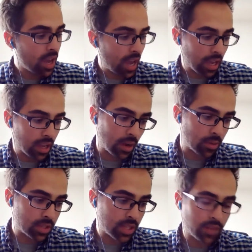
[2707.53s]
and I would
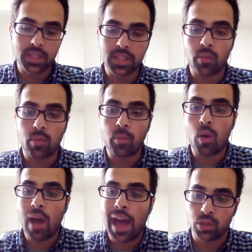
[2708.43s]
definitely say we're more
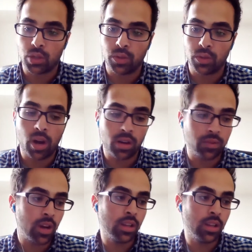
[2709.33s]
agile than waterfall,